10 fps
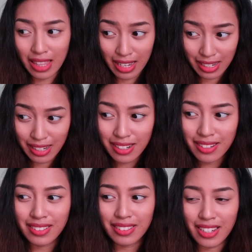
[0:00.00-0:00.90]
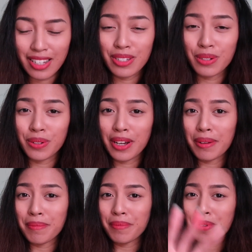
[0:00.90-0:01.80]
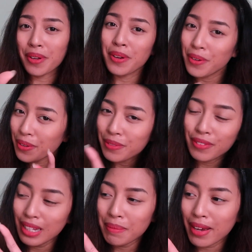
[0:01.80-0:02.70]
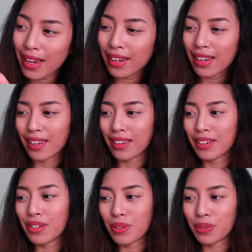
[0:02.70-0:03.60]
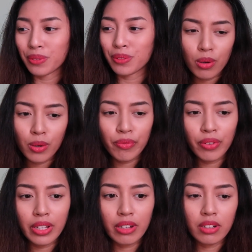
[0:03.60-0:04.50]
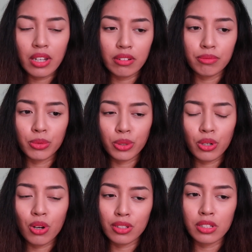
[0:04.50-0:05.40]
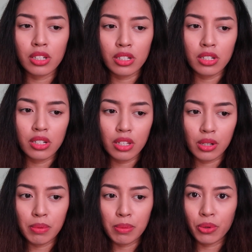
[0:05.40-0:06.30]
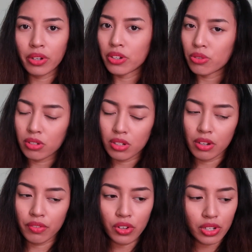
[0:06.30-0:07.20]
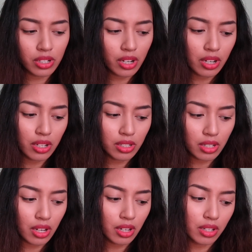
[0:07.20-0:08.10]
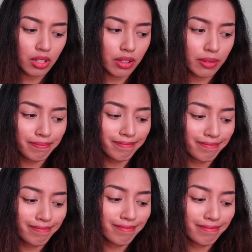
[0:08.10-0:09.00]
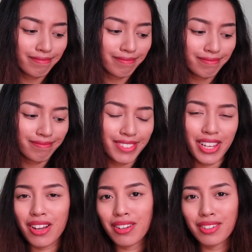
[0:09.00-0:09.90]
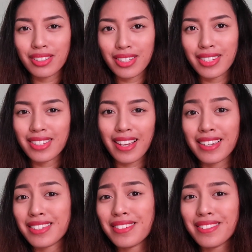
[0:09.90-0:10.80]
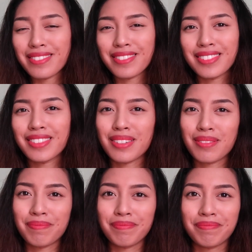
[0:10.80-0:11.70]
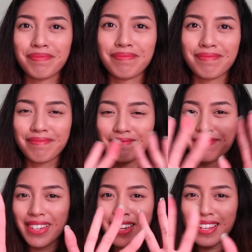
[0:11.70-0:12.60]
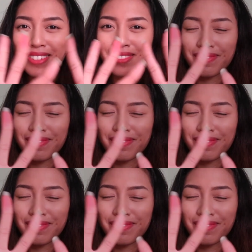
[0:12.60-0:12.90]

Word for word: then until I'm really back and you know hopefully I'll have more content that'll be more interesting for you guys and um, I'll see you guys soon bye